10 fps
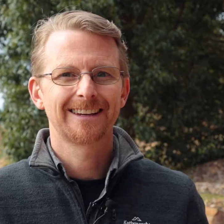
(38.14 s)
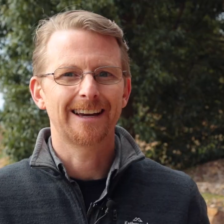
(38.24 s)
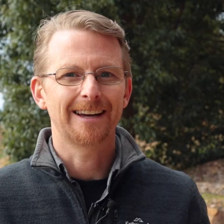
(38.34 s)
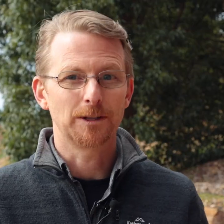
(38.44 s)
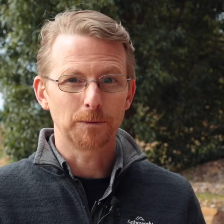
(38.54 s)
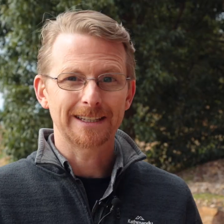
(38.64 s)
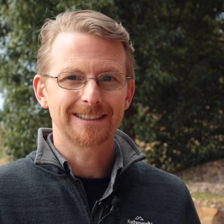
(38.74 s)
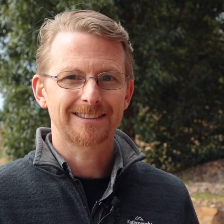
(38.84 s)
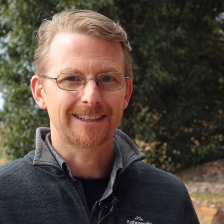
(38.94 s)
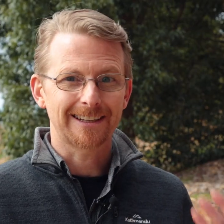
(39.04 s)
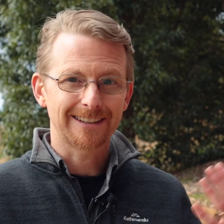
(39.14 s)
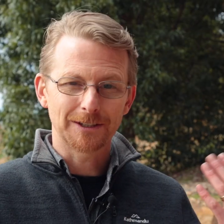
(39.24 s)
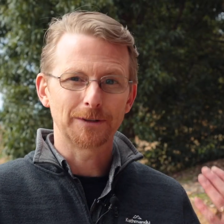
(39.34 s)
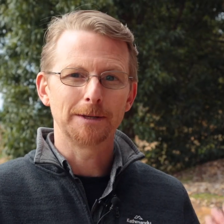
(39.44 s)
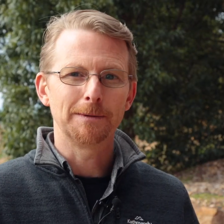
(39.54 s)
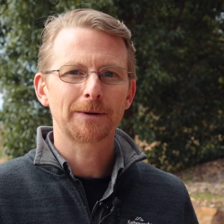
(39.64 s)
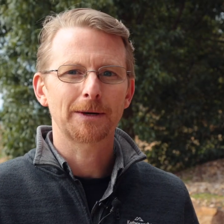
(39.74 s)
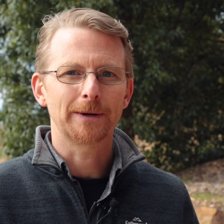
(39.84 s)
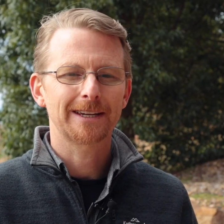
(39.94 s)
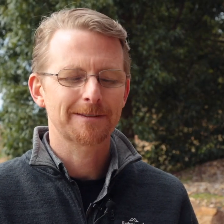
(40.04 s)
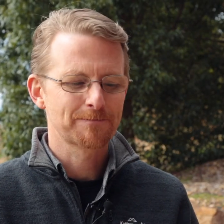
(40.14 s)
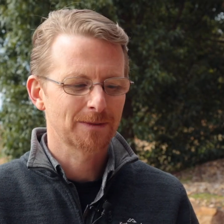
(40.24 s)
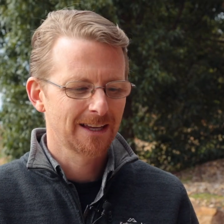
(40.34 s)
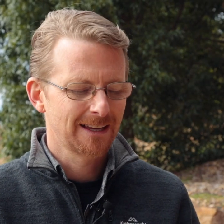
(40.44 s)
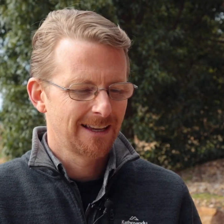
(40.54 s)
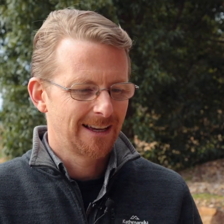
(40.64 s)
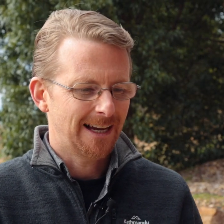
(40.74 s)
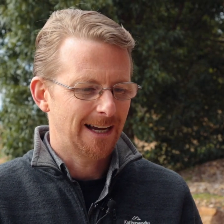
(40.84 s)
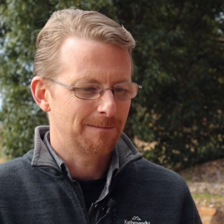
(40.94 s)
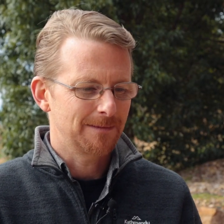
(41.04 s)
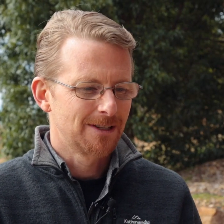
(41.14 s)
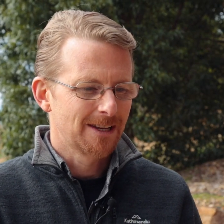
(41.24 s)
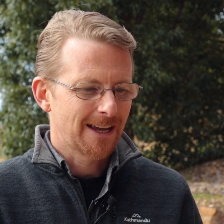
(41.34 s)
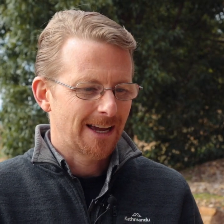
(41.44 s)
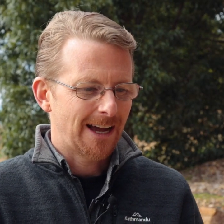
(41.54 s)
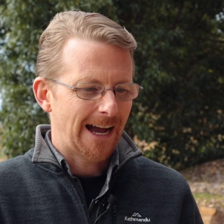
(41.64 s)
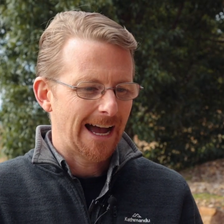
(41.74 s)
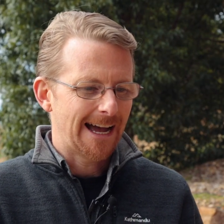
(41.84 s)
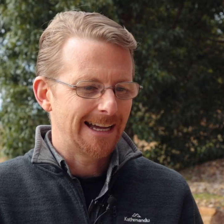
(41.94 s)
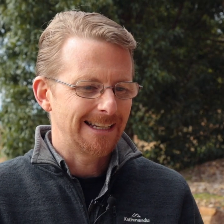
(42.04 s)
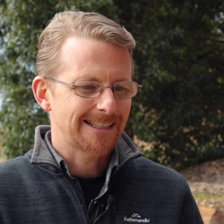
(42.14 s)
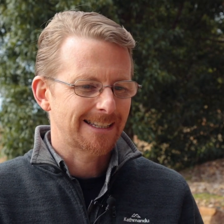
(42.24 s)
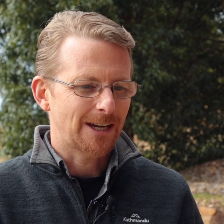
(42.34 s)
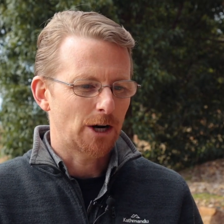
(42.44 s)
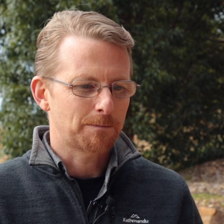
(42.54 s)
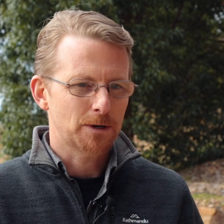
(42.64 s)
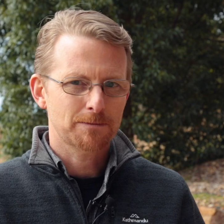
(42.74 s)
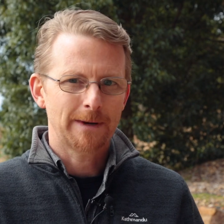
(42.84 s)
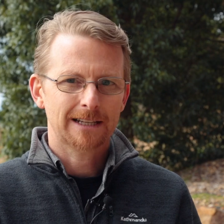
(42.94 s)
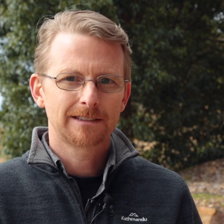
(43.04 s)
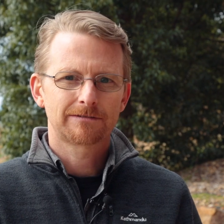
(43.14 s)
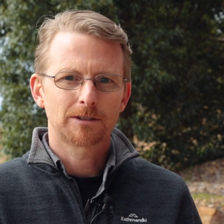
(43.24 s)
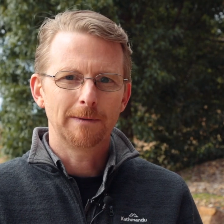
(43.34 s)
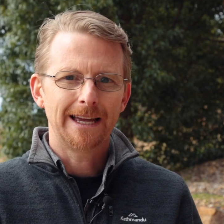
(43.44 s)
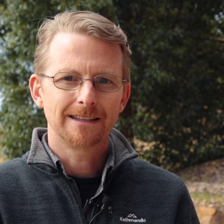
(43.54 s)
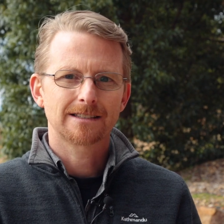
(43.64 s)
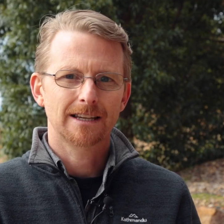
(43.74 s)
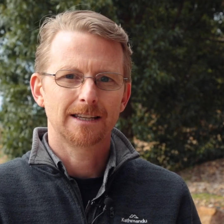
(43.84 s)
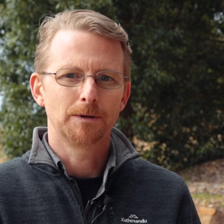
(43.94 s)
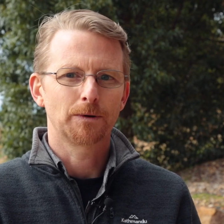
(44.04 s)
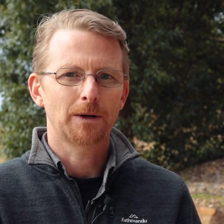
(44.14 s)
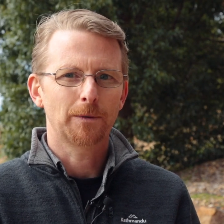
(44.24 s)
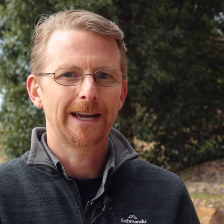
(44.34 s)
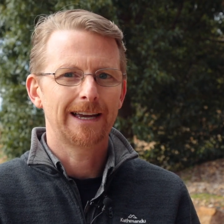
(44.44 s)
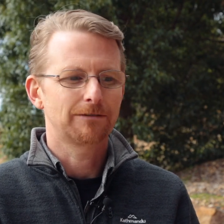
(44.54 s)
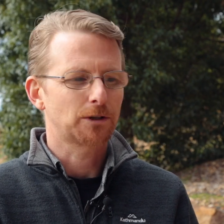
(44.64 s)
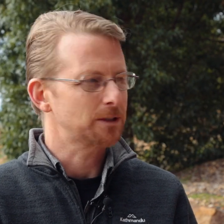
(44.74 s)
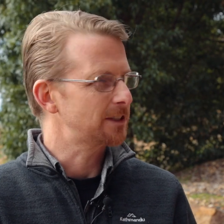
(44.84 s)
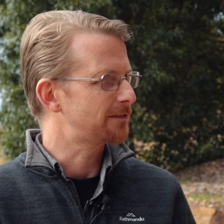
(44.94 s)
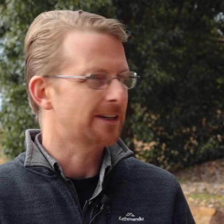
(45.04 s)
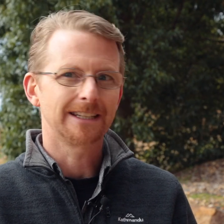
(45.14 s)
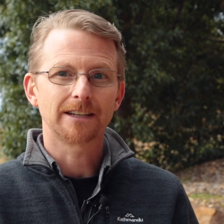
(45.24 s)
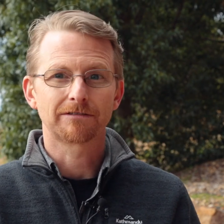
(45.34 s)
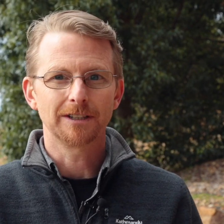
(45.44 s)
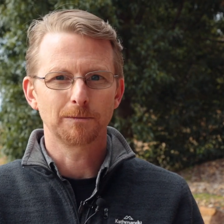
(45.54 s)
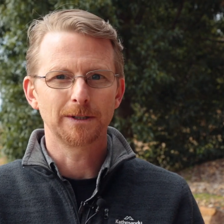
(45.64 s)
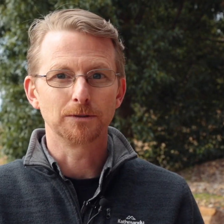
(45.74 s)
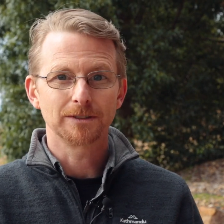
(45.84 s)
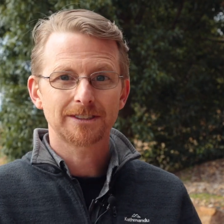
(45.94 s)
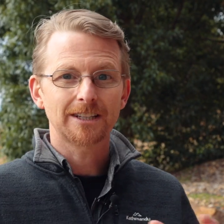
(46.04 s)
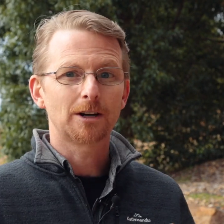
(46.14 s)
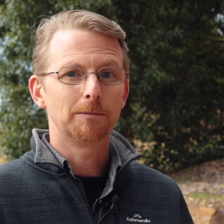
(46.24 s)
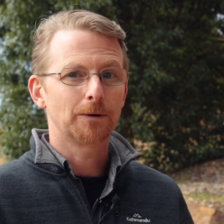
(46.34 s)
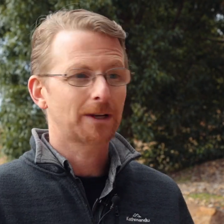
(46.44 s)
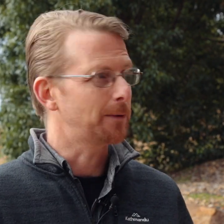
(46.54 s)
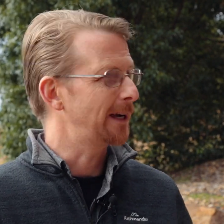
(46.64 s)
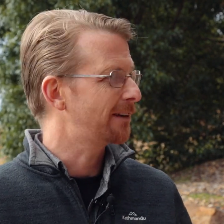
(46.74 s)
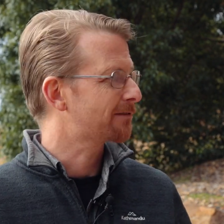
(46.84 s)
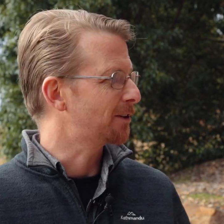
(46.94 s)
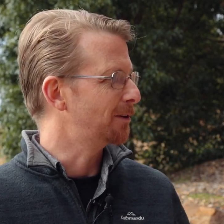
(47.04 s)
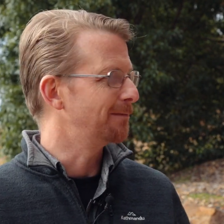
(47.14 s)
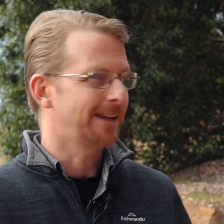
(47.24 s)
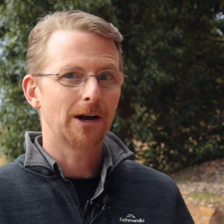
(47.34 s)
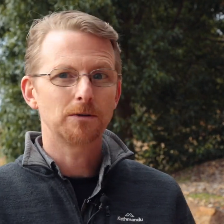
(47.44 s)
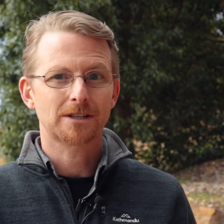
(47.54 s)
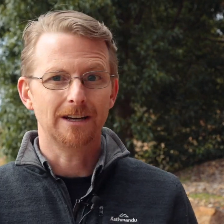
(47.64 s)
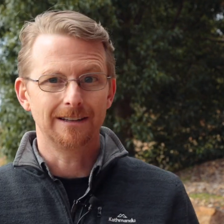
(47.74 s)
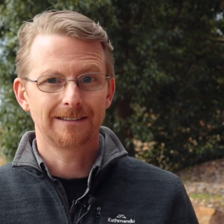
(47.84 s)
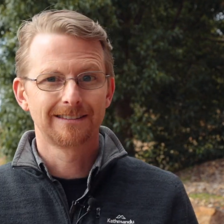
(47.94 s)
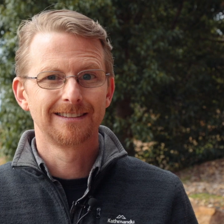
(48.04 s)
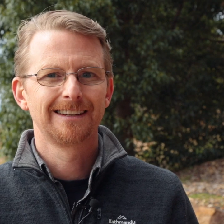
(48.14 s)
uh, that we can see, you know, in the Milky Way. Um, and our perspective from inside the Milky Way, of course, is very different. We don't see our Milky Way from the outside.